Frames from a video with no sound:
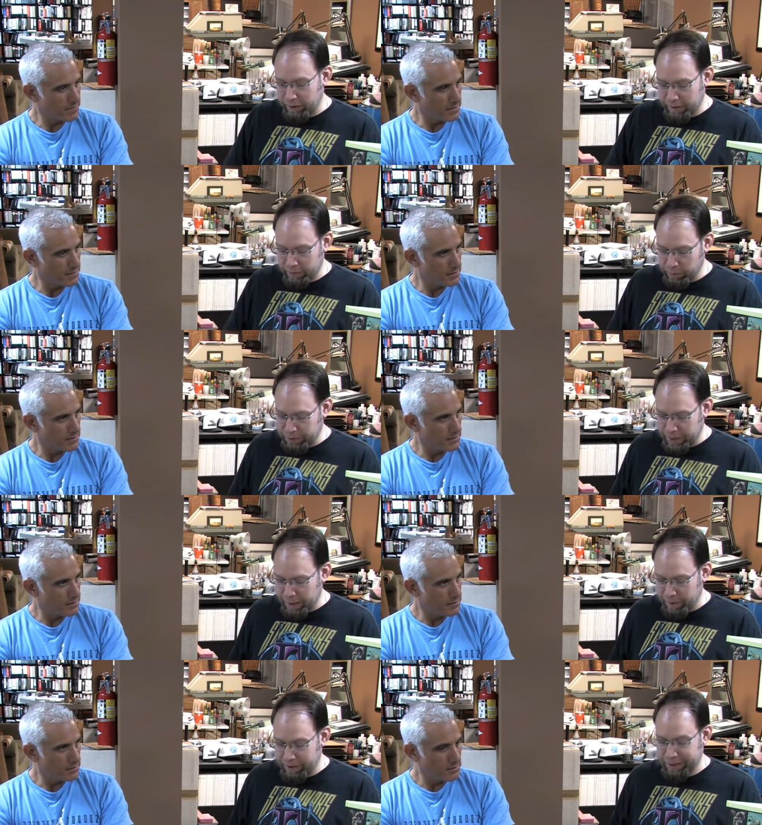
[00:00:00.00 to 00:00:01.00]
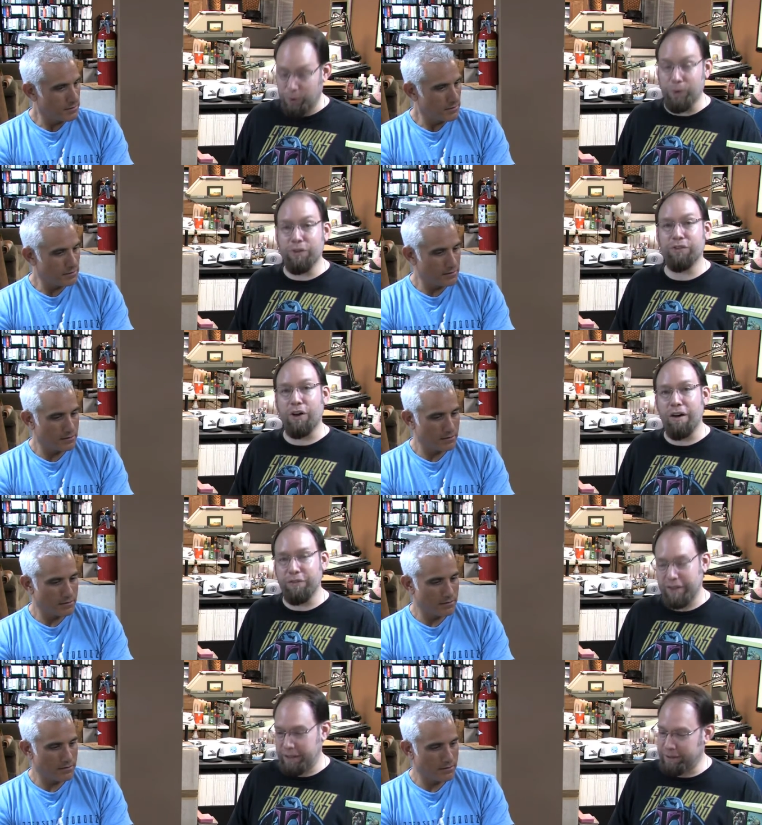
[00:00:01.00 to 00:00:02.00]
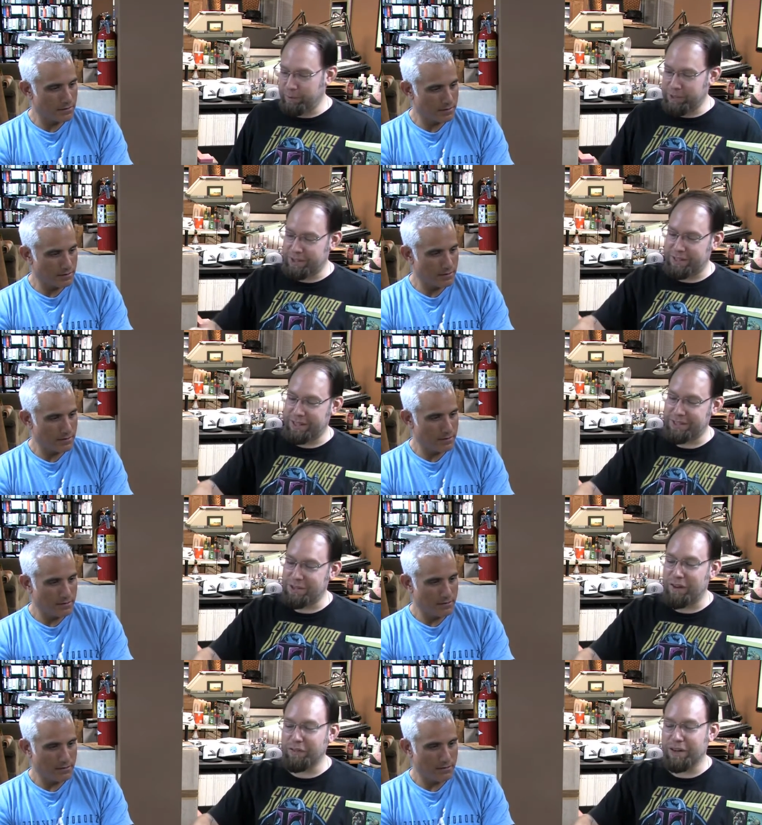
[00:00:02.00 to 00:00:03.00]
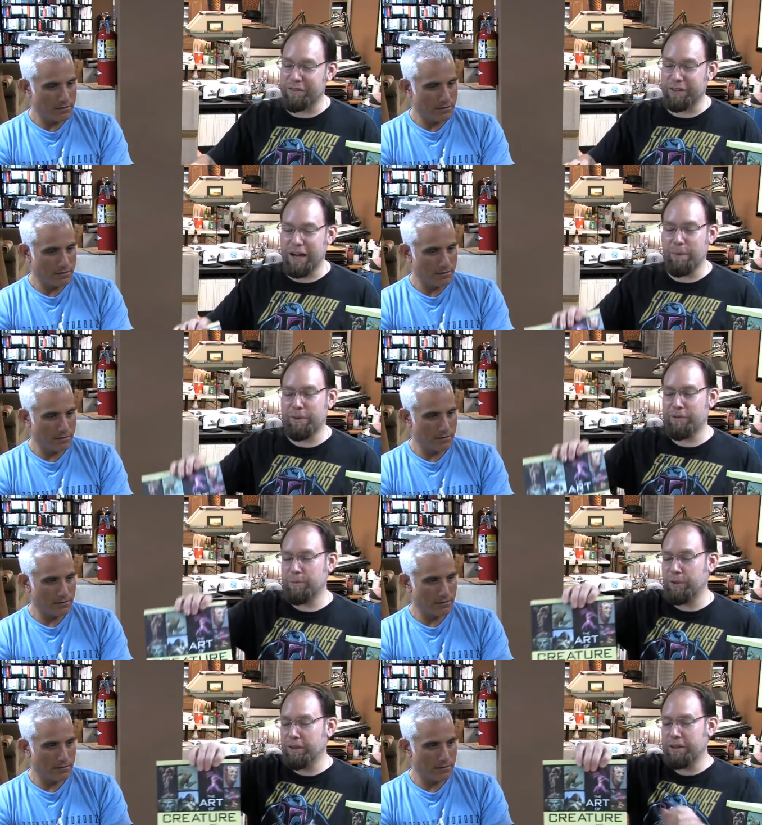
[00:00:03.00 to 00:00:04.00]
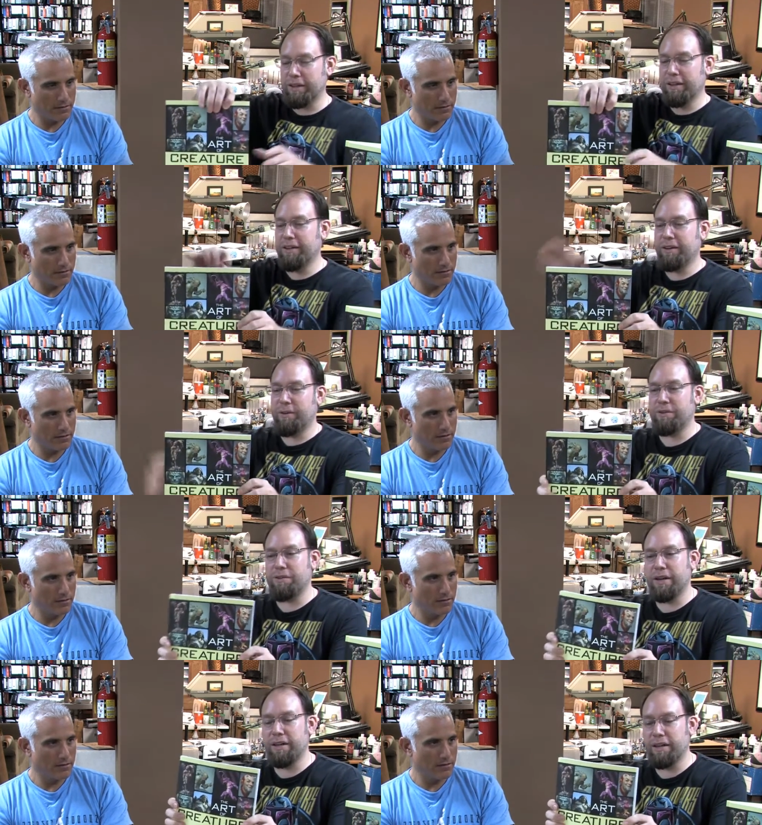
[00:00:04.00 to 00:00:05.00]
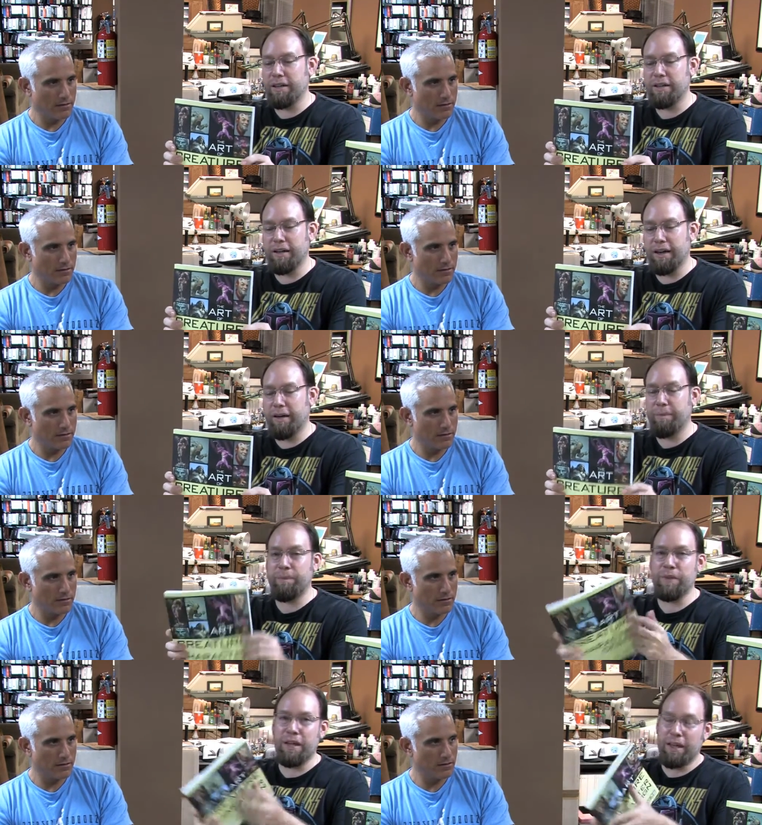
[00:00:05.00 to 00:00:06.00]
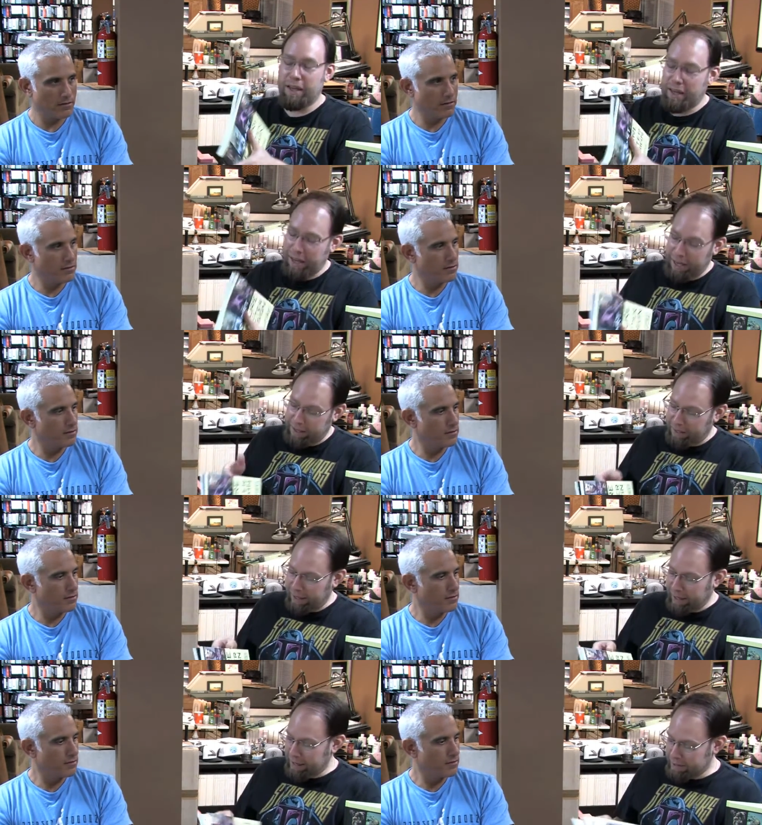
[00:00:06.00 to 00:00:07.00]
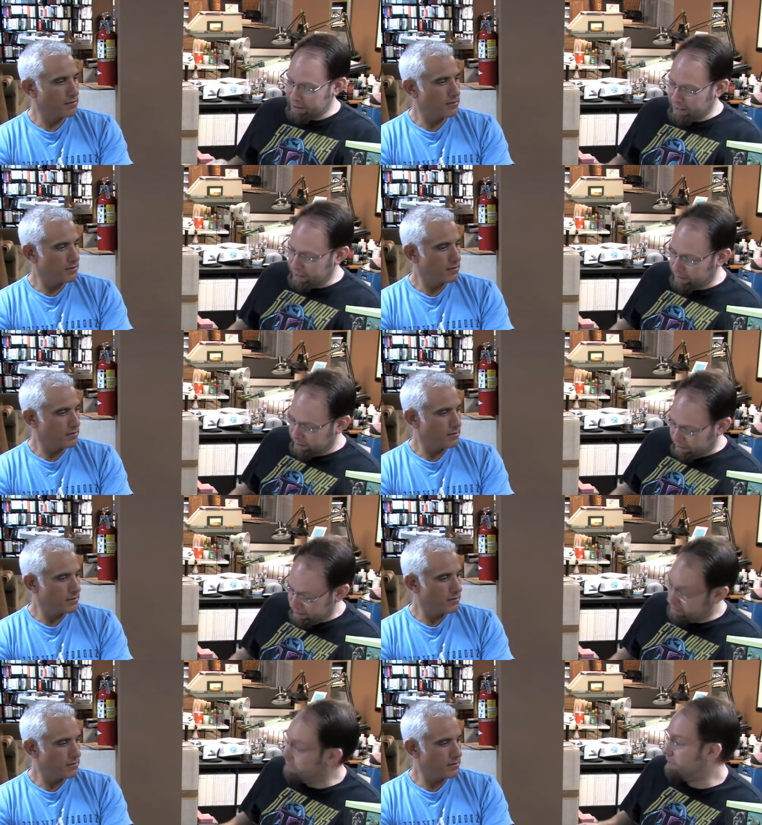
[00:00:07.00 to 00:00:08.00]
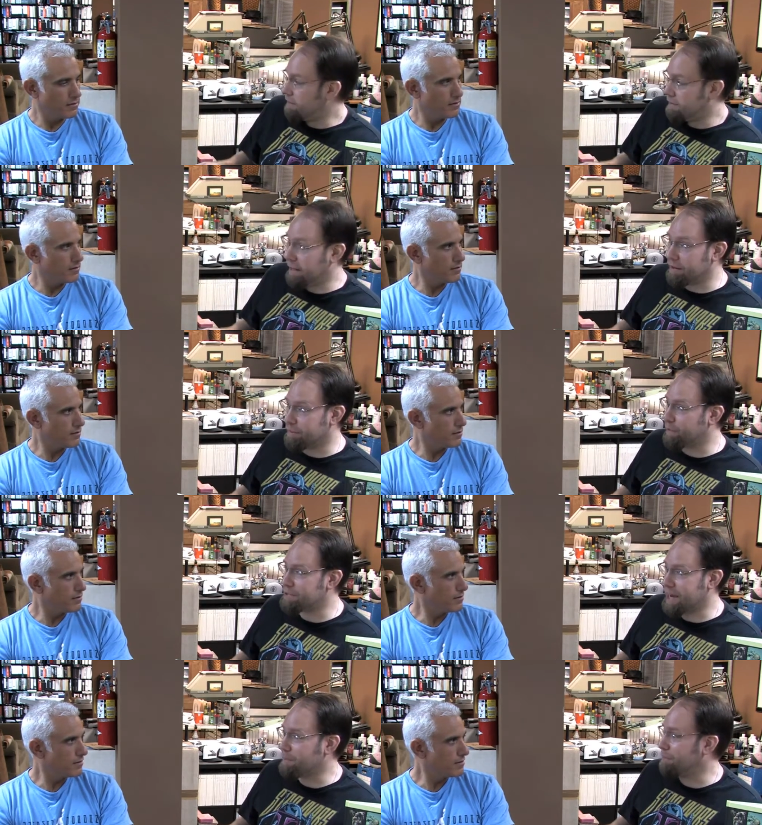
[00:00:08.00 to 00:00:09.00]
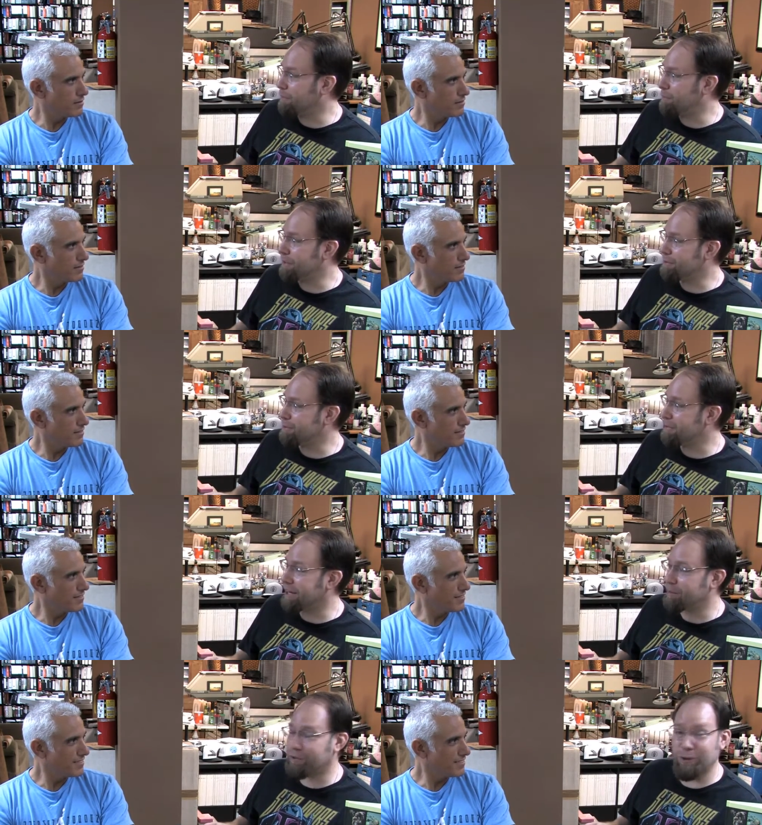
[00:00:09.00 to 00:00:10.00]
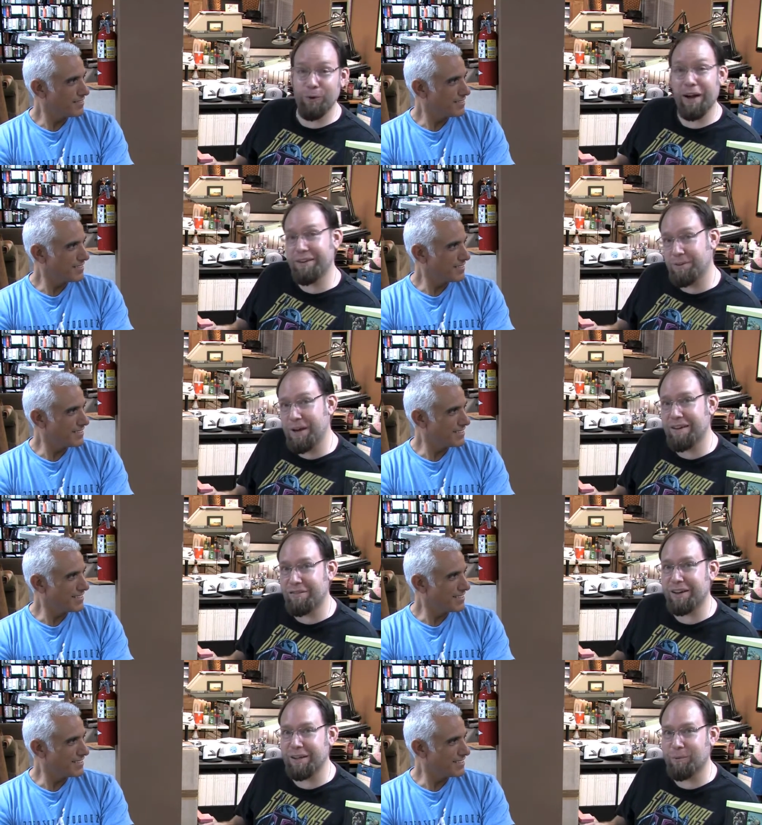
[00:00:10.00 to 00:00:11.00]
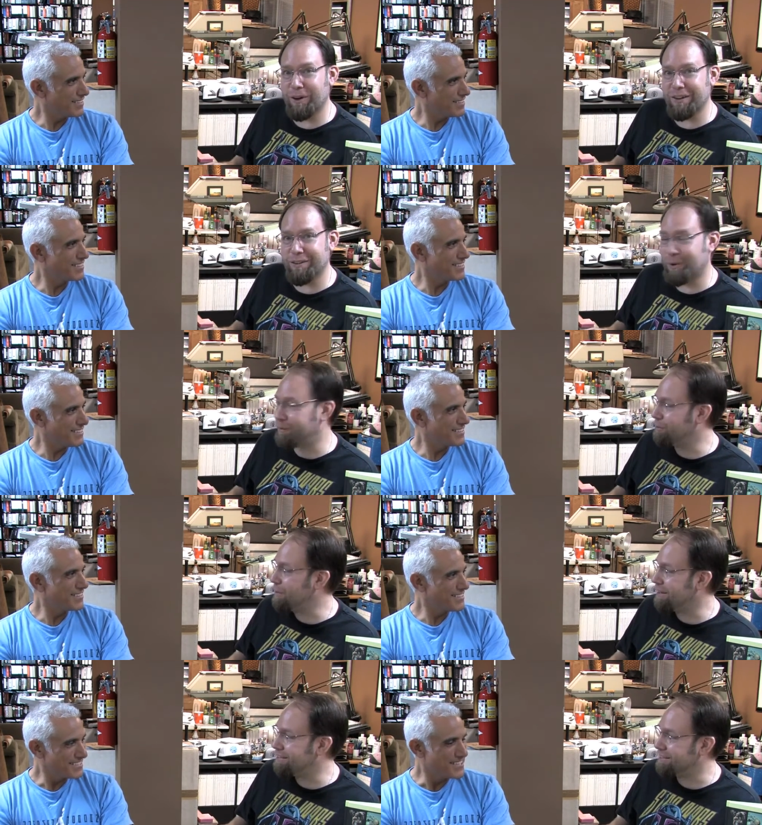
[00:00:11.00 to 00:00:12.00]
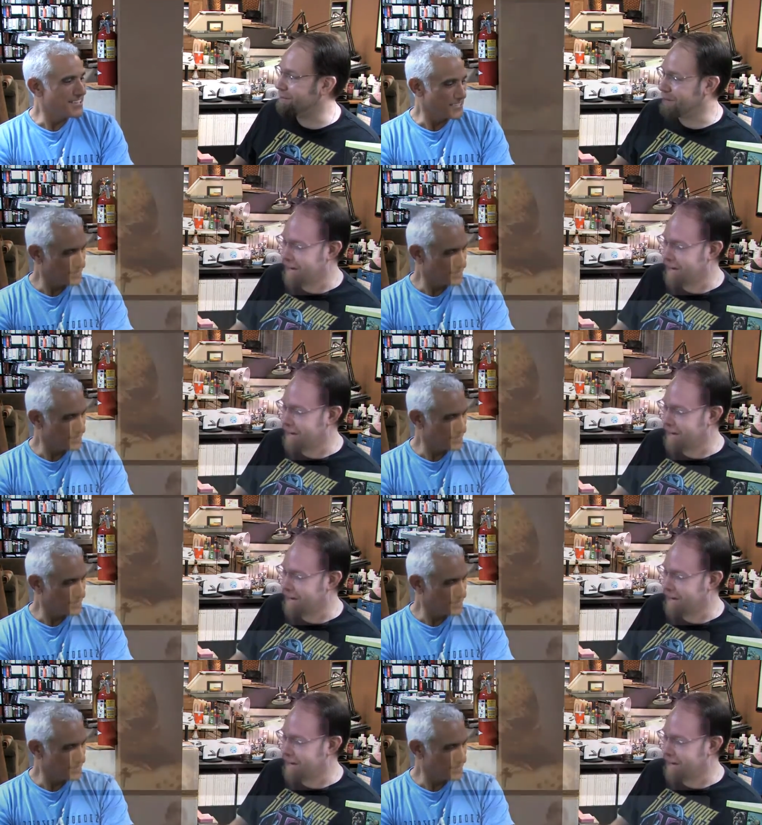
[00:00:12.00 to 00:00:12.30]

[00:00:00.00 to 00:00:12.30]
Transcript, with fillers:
Speaker 1: level, which got me the old softy, which is the soft cover copy of the book, which is right here. Um, and I got to say, this is now the first time I'm flipping through volume two. I do have volume one at home as well. So uh-huh. I